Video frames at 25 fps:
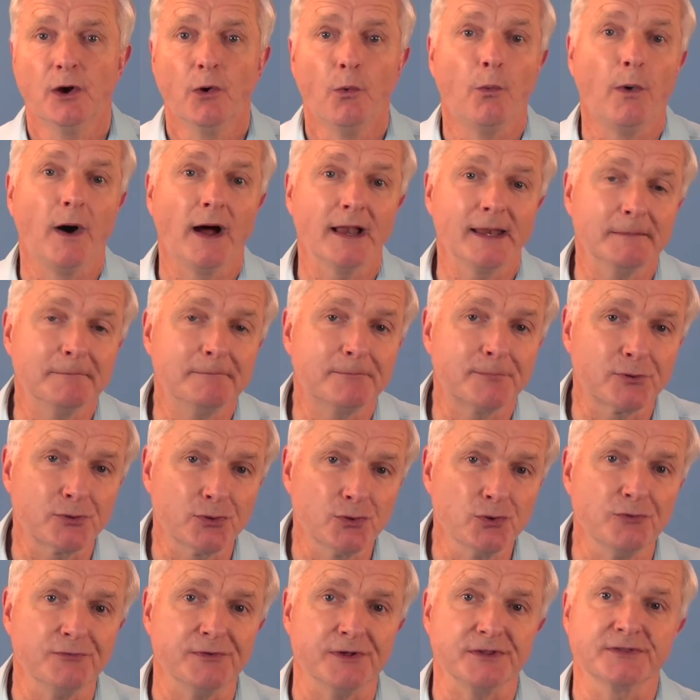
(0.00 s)
while
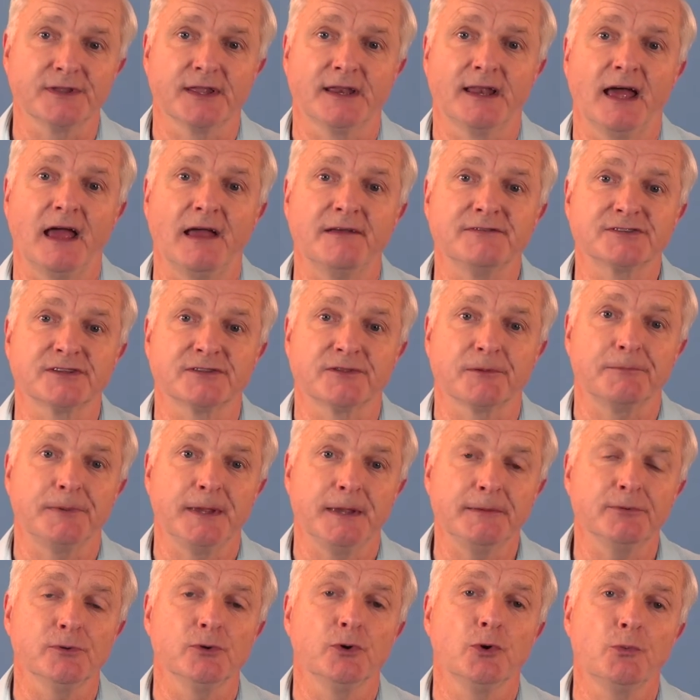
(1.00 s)
improving the lives of the
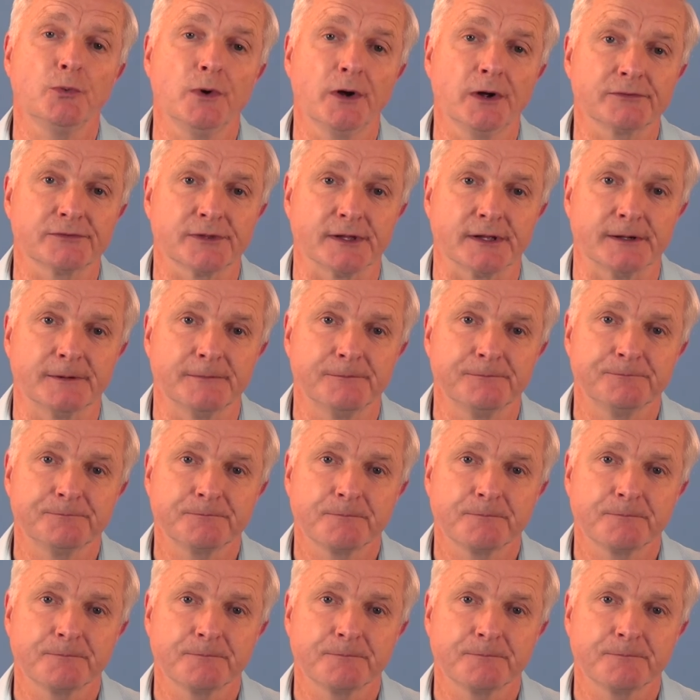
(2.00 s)
people who work there.